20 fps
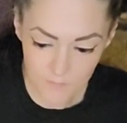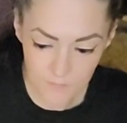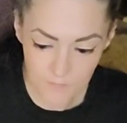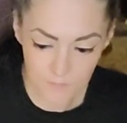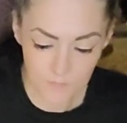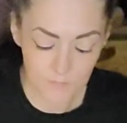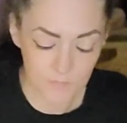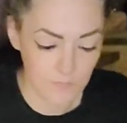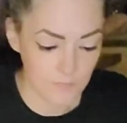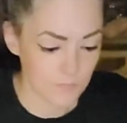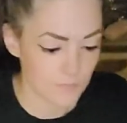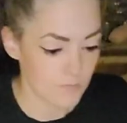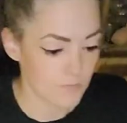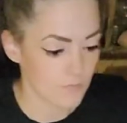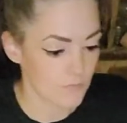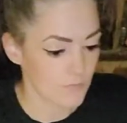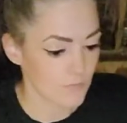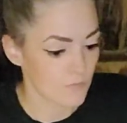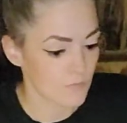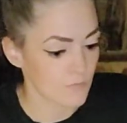
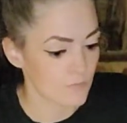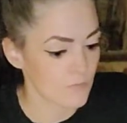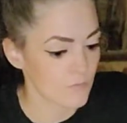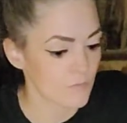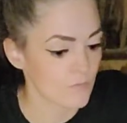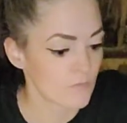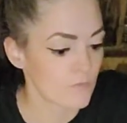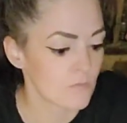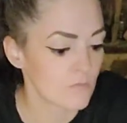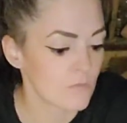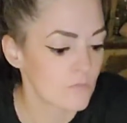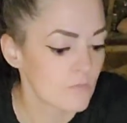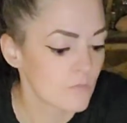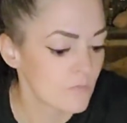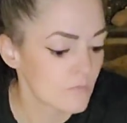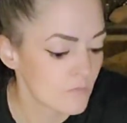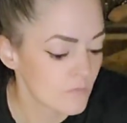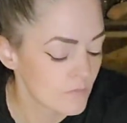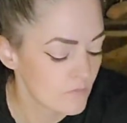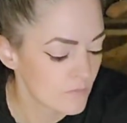
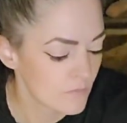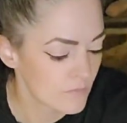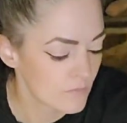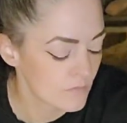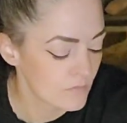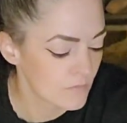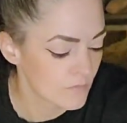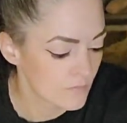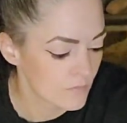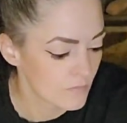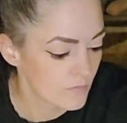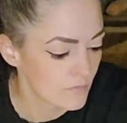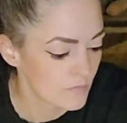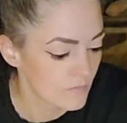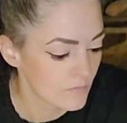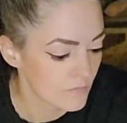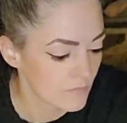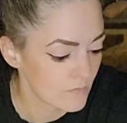Nothing is said.